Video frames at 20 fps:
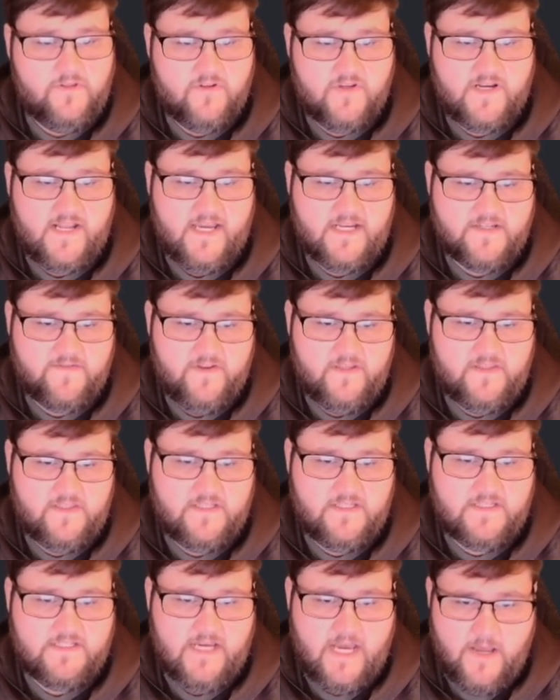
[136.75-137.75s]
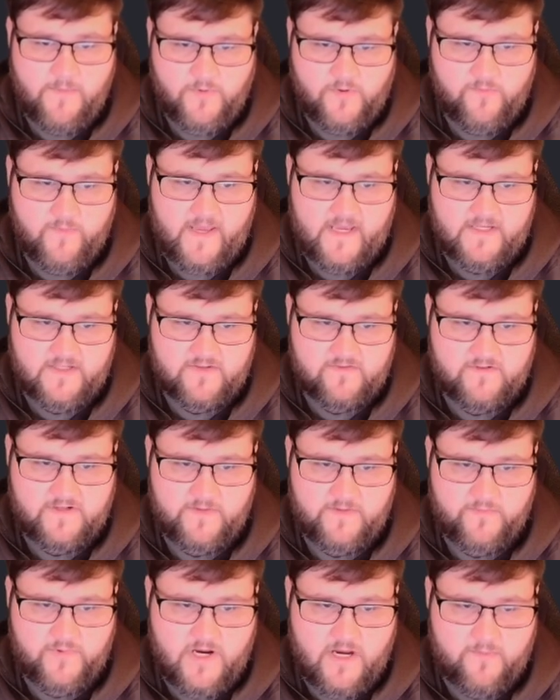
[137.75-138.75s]
you can activate the Topple
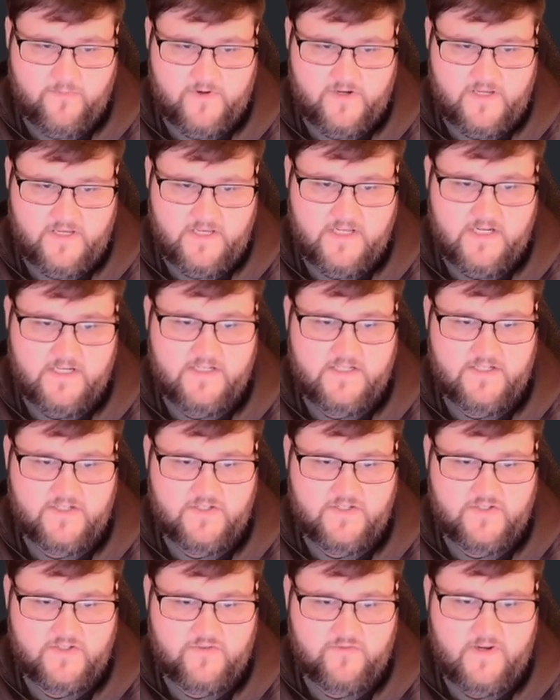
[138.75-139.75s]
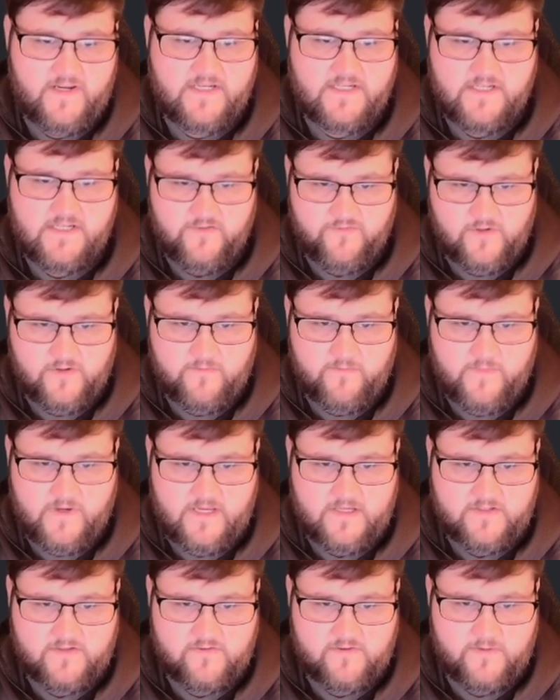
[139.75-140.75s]
mastery property in addition to a different
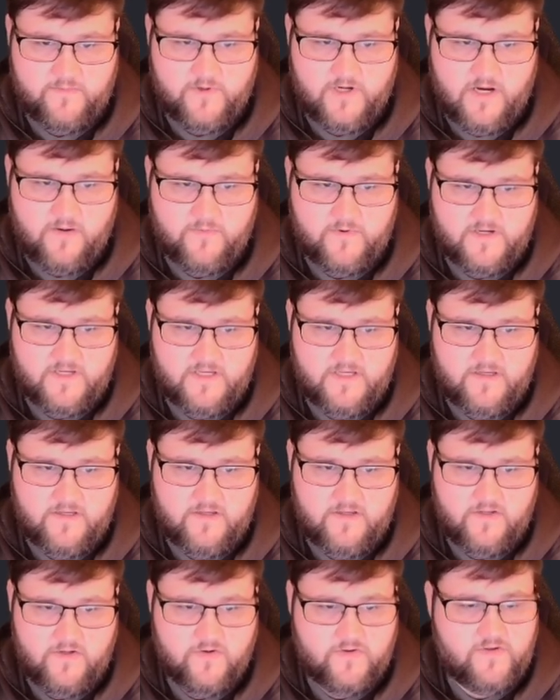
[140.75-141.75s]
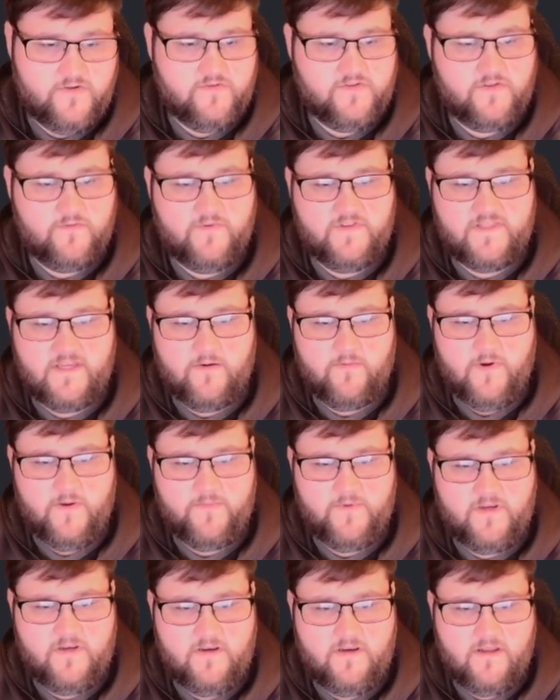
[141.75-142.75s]
mastery property you're using with that
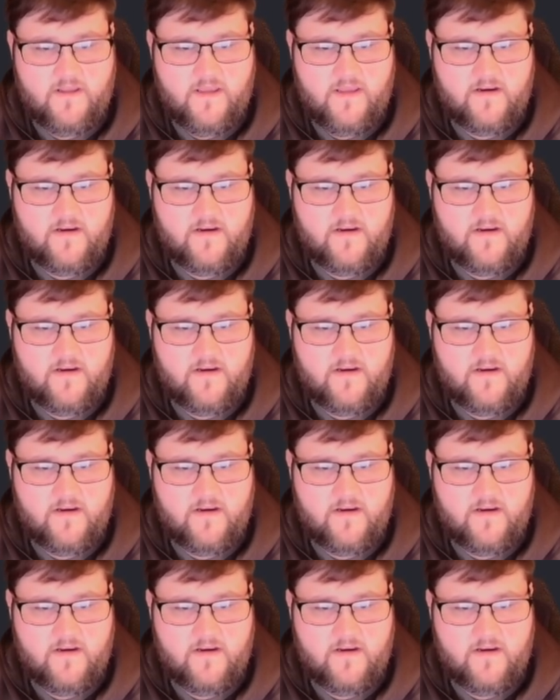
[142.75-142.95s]
weapon,